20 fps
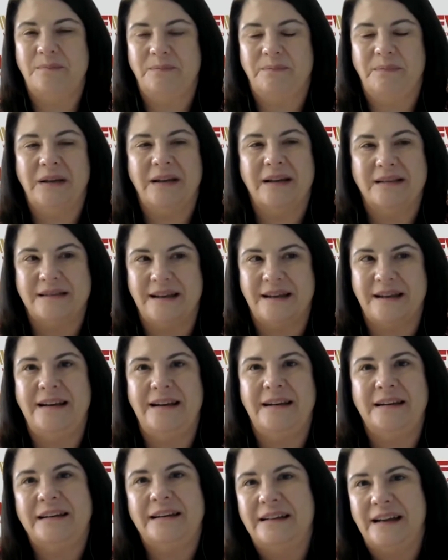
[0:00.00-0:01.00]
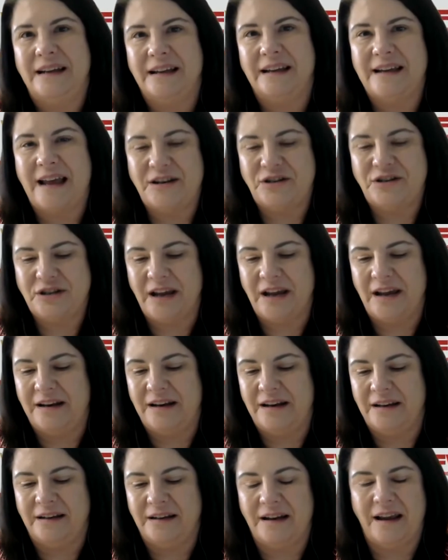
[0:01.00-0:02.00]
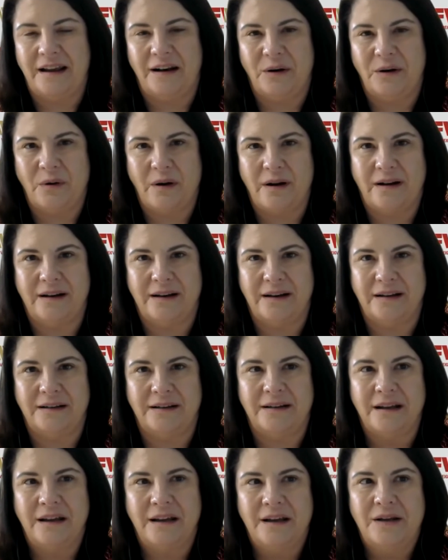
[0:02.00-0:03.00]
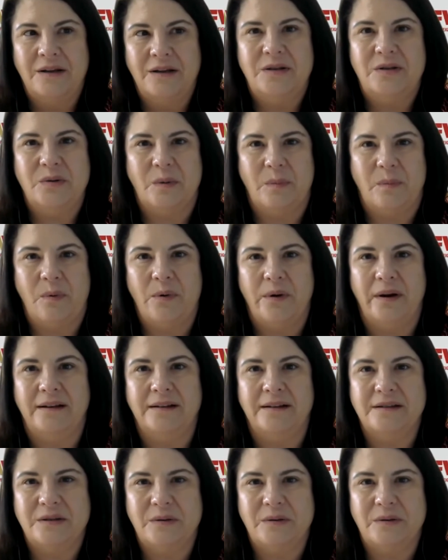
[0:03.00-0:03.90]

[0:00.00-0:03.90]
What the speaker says: because they needed to get educated and accredited to a point.